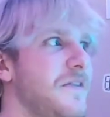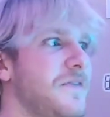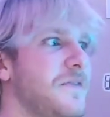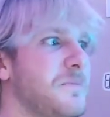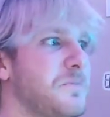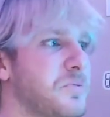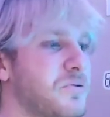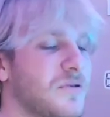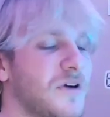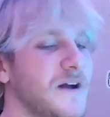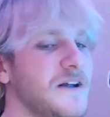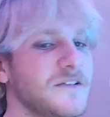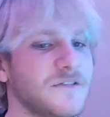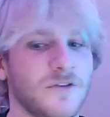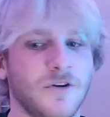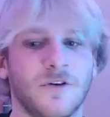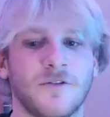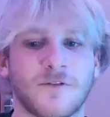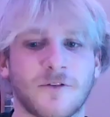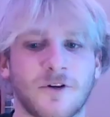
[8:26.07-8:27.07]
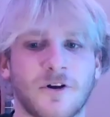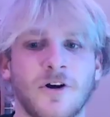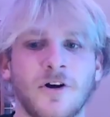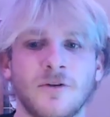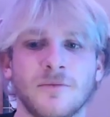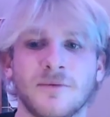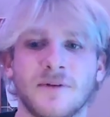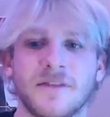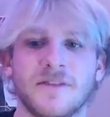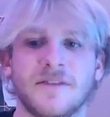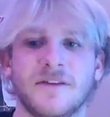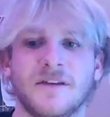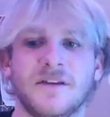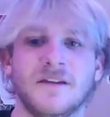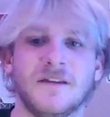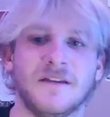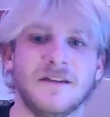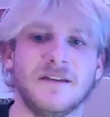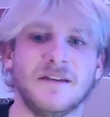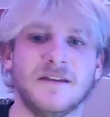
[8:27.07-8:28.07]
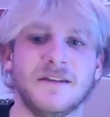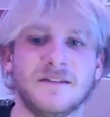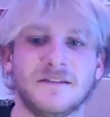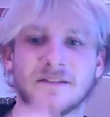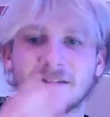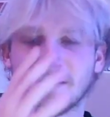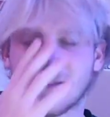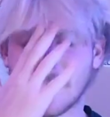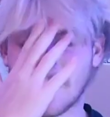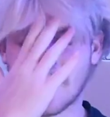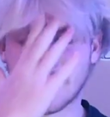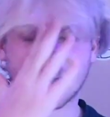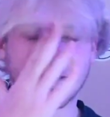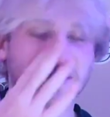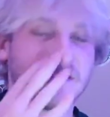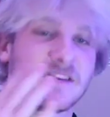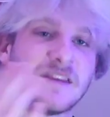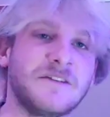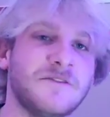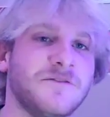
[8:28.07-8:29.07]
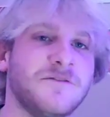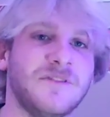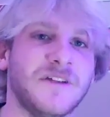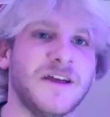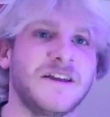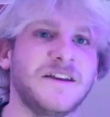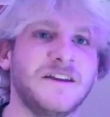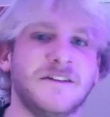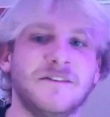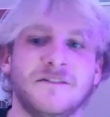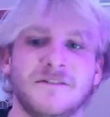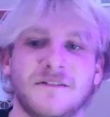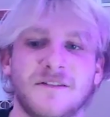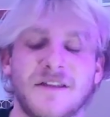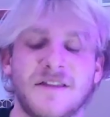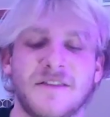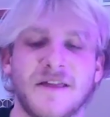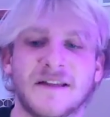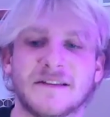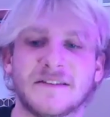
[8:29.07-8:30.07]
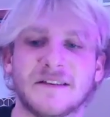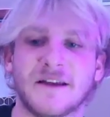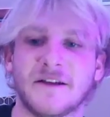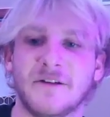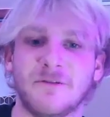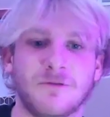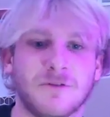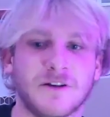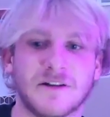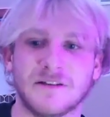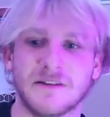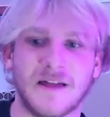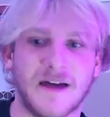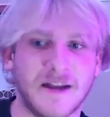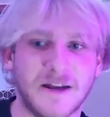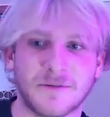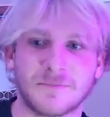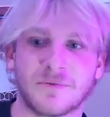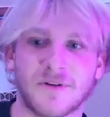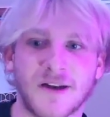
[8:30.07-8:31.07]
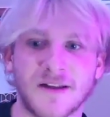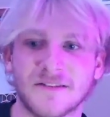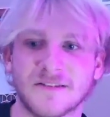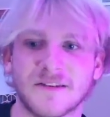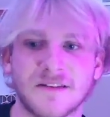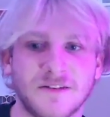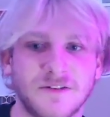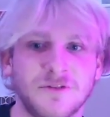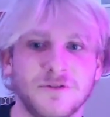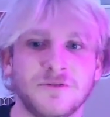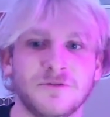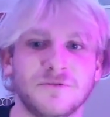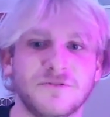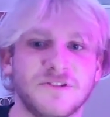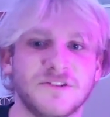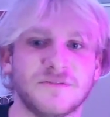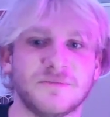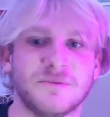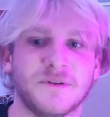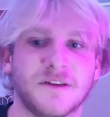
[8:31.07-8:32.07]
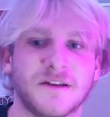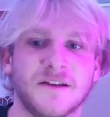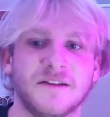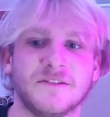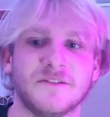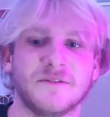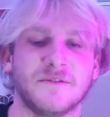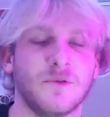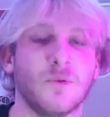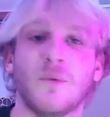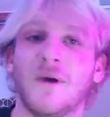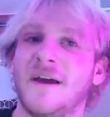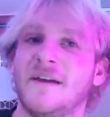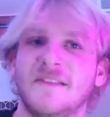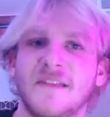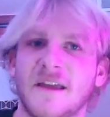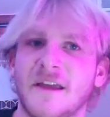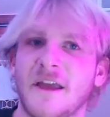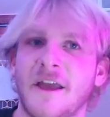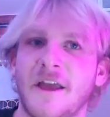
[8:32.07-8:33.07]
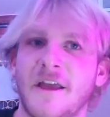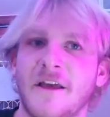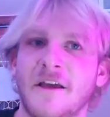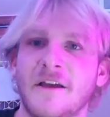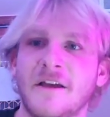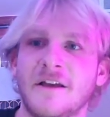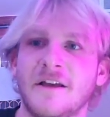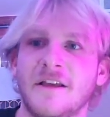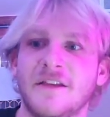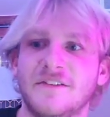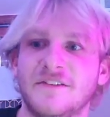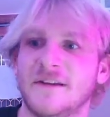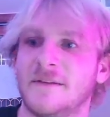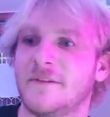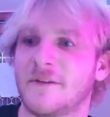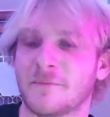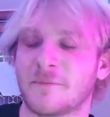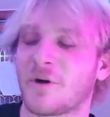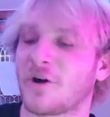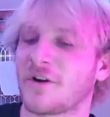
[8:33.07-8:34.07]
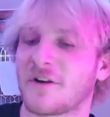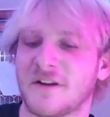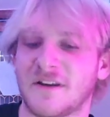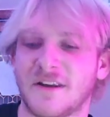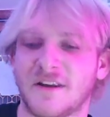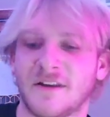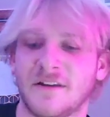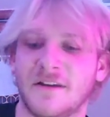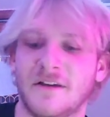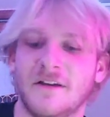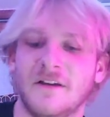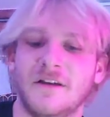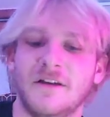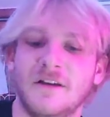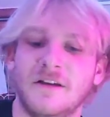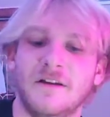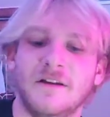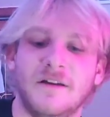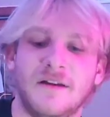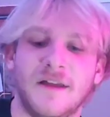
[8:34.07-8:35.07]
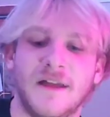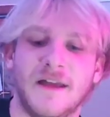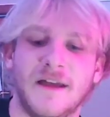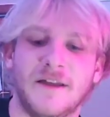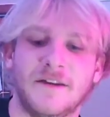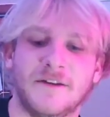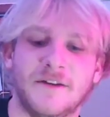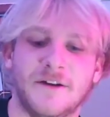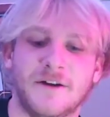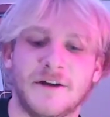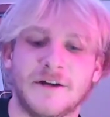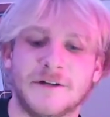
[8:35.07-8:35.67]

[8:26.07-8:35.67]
the price overall with it is just inflated, and that's like what a lot of brands can do just because of the way they set their marketing. And